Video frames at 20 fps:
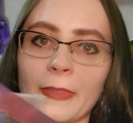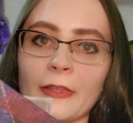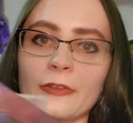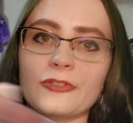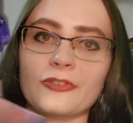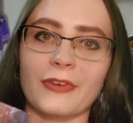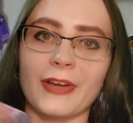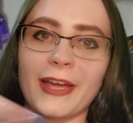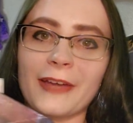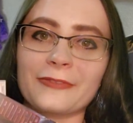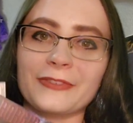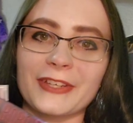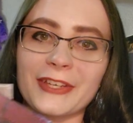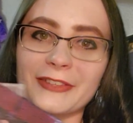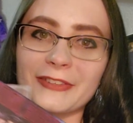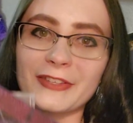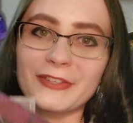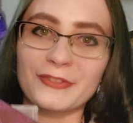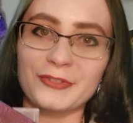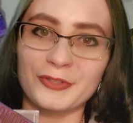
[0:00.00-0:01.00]
So I have to
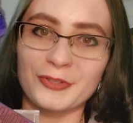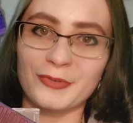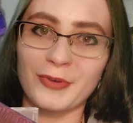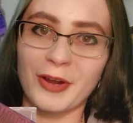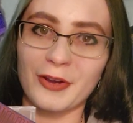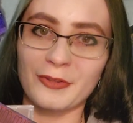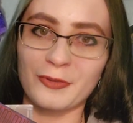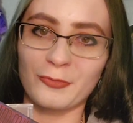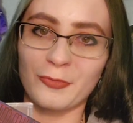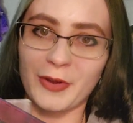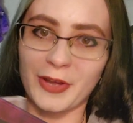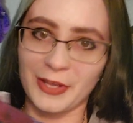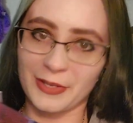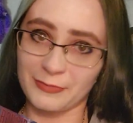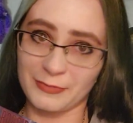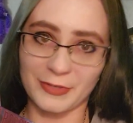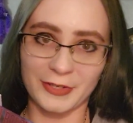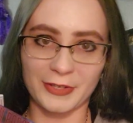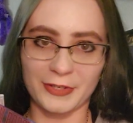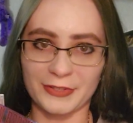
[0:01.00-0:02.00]
get these two out of the way
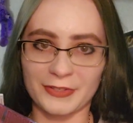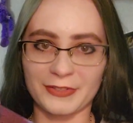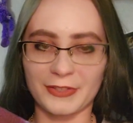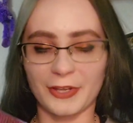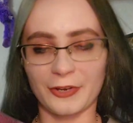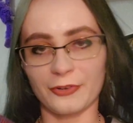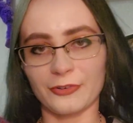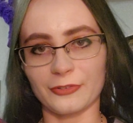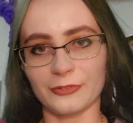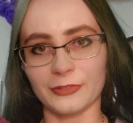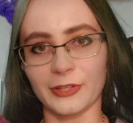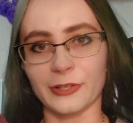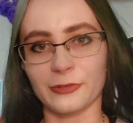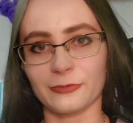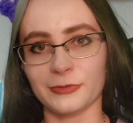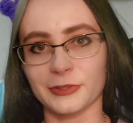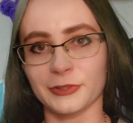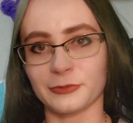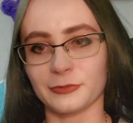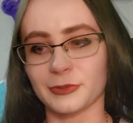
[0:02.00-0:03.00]
because they're like
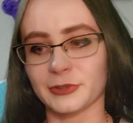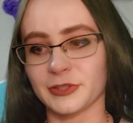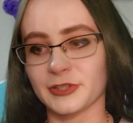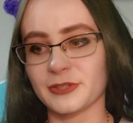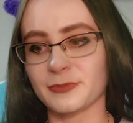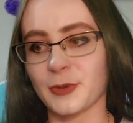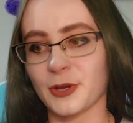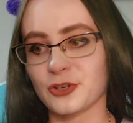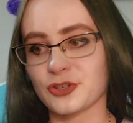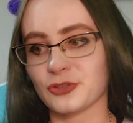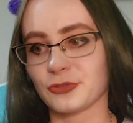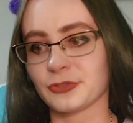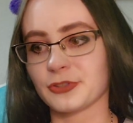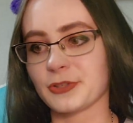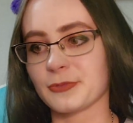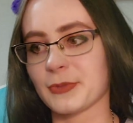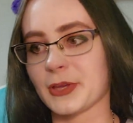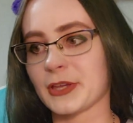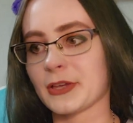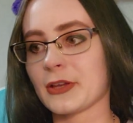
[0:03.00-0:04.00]
really special to
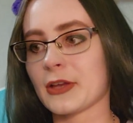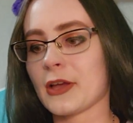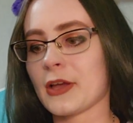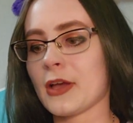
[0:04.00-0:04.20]
me.